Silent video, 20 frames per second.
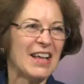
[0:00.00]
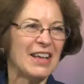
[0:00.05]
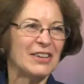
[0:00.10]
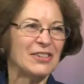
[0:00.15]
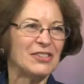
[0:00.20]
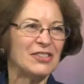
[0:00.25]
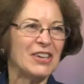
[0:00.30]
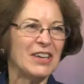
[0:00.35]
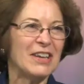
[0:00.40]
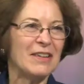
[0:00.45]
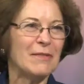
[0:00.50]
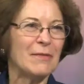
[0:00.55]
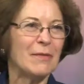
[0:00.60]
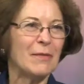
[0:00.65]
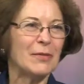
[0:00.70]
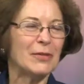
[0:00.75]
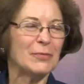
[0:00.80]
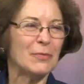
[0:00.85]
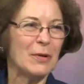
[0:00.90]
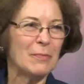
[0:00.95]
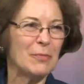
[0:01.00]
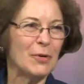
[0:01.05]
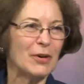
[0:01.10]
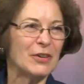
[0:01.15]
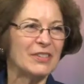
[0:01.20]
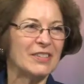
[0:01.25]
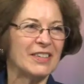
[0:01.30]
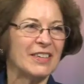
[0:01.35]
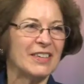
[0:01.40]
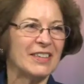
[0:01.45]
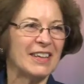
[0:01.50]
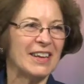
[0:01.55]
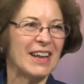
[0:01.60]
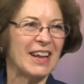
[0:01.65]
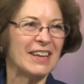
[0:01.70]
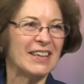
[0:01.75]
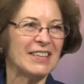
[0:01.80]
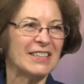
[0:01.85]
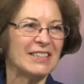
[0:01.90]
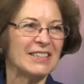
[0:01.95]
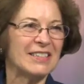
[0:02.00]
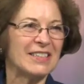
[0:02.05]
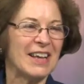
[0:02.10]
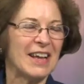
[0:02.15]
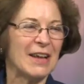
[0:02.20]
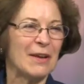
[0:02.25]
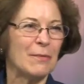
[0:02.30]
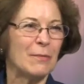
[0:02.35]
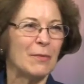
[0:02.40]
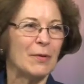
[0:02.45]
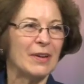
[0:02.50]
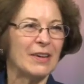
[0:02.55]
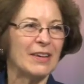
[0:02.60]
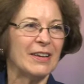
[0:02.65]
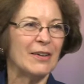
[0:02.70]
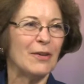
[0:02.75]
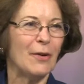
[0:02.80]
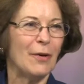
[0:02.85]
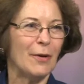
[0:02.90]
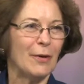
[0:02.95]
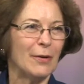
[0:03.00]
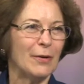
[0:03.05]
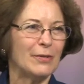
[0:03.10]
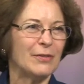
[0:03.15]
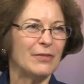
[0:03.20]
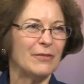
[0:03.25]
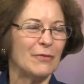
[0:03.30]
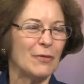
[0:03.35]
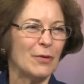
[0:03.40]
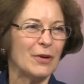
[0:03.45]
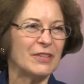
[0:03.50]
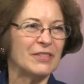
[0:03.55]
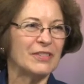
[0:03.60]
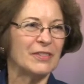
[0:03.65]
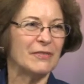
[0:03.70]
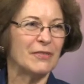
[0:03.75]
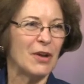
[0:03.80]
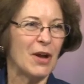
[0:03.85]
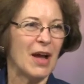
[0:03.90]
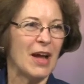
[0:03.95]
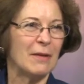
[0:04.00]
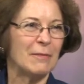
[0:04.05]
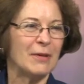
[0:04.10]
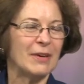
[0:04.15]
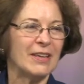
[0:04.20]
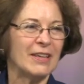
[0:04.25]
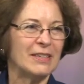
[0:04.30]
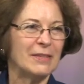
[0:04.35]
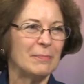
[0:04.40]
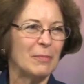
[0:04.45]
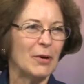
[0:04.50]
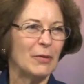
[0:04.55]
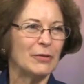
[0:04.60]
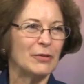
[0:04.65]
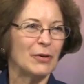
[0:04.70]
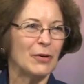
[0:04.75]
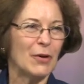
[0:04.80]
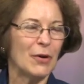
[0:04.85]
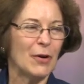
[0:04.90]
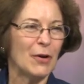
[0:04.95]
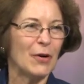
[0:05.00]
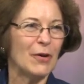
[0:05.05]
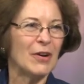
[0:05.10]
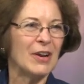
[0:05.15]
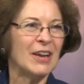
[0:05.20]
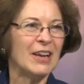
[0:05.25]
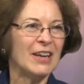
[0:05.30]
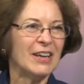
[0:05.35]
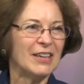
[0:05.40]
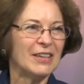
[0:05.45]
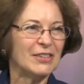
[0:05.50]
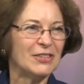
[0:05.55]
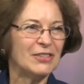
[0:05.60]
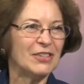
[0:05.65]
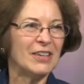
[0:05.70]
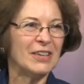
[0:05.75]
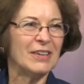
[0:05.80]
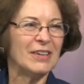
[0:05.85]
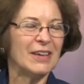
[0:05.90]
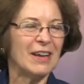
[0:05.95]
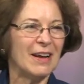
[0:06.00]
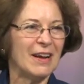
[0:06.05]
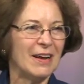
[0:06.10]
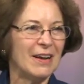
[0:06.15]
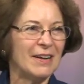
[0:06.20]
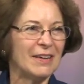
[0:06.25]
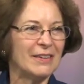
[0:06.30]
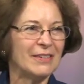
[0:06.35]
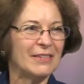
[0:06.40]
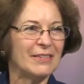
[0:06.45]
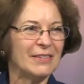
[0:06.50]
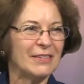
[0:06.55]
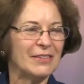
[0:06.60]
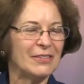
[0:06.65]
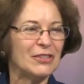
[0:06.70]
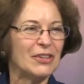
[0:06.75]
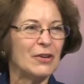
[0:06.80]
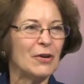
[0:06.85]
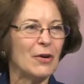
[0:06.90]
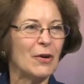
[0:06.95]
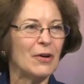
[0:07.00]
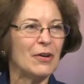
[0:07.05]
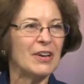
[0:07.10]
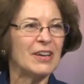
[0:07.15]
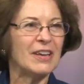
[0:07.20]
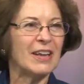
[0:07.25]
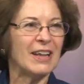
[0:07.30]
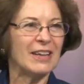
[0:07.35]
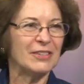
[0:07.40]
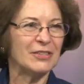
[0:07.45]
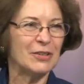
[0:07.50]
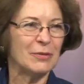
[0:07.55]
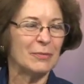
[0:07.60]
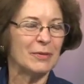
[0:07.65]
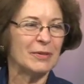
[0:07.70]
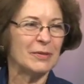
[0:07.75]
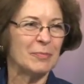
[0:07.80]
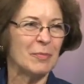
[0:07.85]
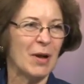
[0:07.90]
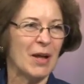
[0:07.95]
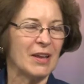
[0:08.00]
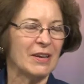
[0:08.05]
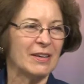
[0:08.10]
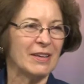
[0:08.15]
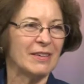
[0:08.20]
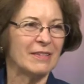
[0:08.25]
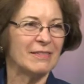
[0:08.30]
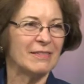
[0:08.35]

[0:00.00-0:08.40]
She was one person that I can say really heard the voice of God. When he spoke to her, she heard it and she responded.